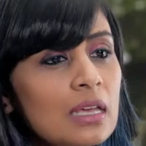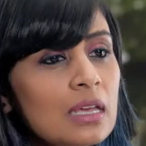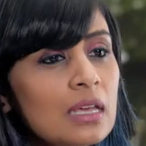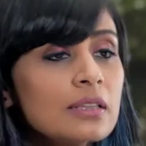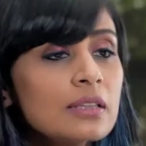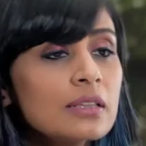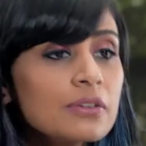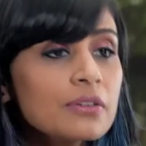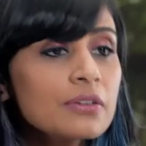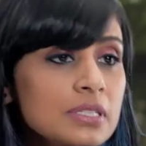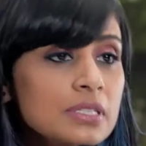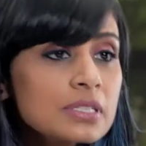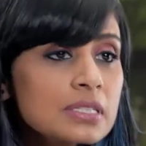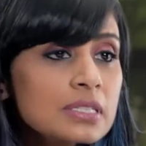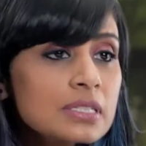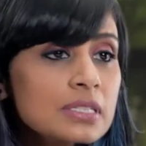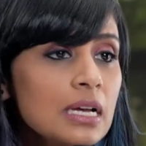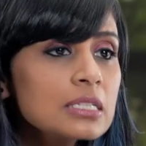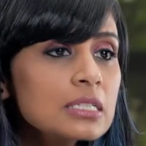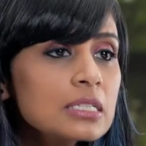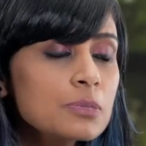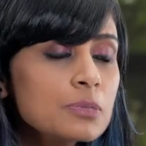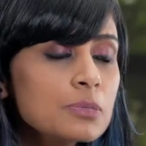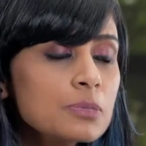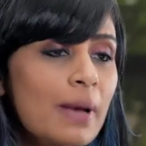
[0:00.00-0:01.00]
The
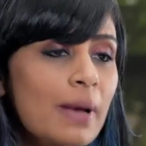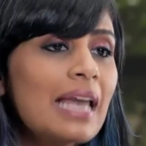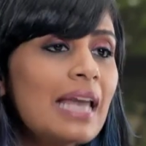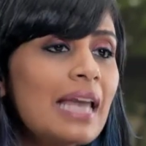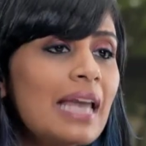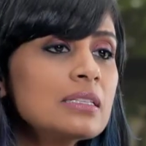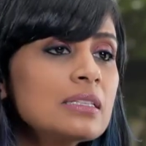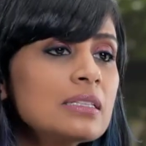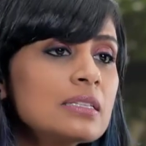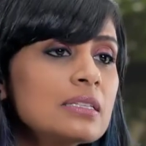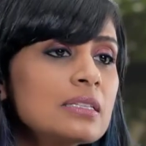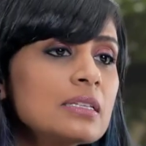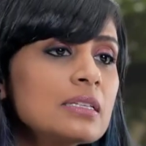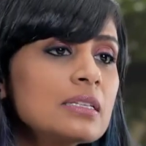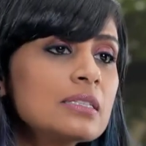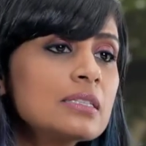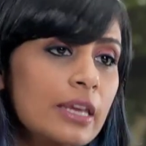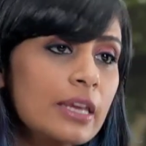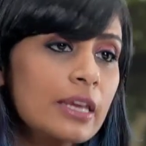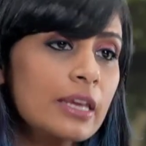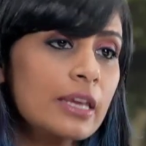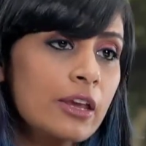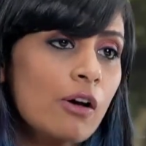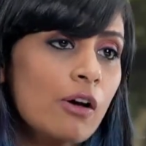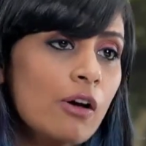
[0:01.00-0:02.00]
result balances
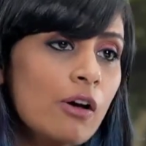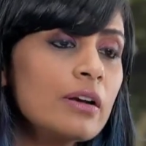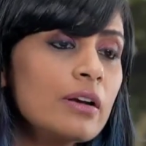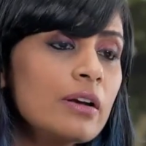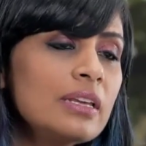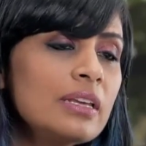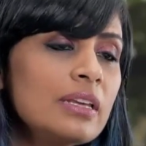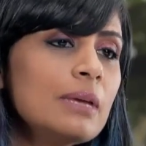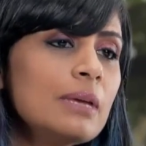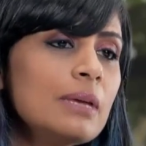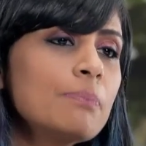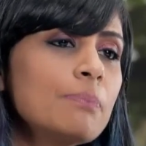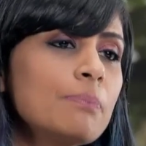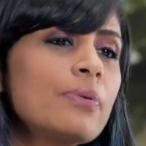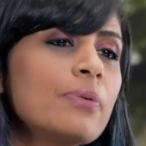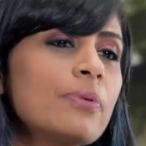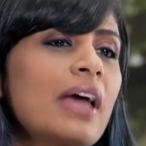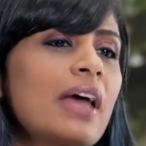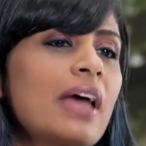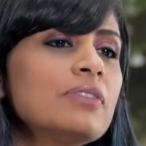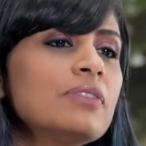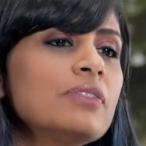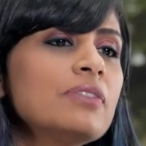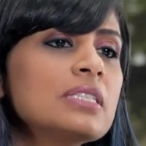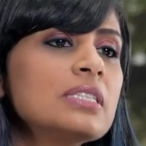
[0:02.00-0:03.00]
security,
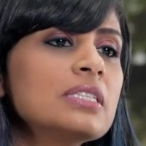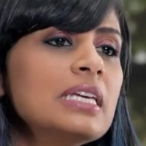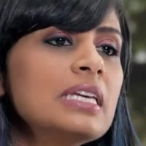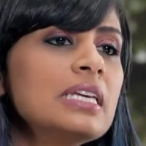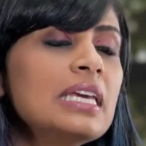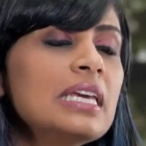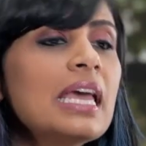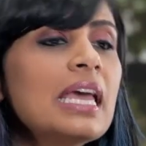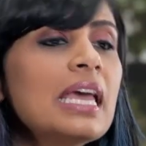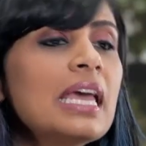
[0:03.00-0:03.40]
privacy,